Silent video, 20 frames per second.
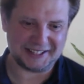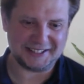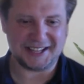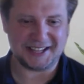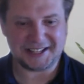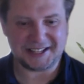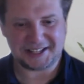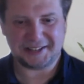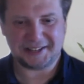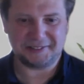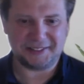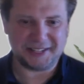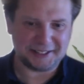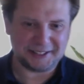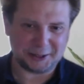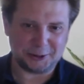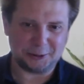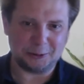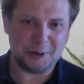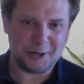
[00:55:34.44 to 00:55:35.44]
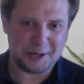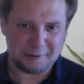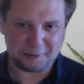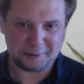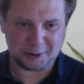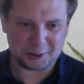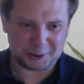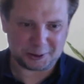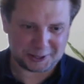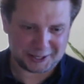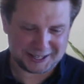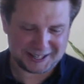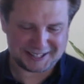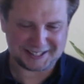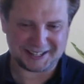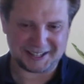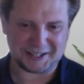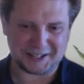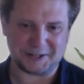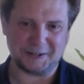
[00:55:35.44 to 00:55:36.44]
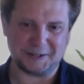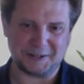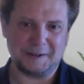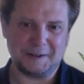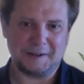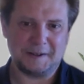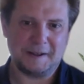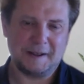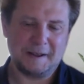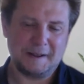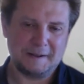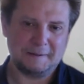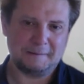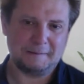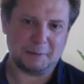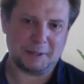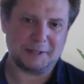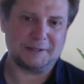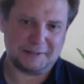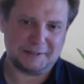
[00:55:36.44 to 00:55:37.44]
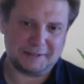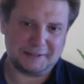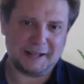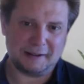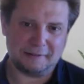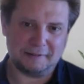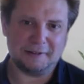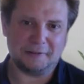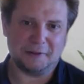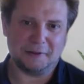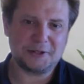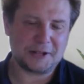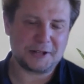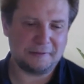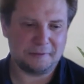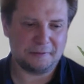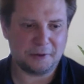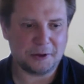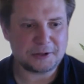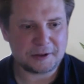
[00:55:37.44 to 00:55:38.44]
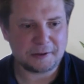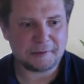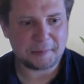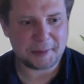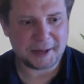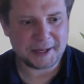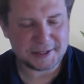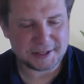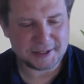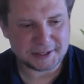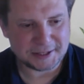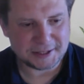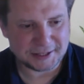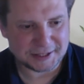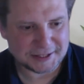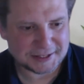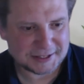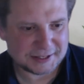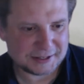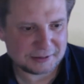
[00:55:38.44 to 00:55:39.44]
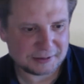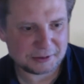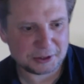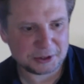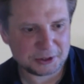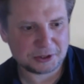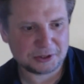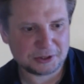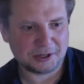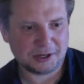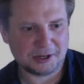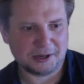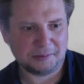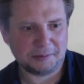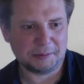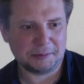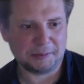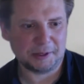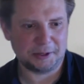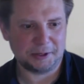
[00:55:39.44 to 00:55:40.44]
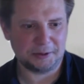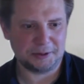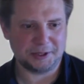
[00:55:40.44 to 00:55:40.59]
sensitive data to leave your organization. But yeah, those are the main techniques which people are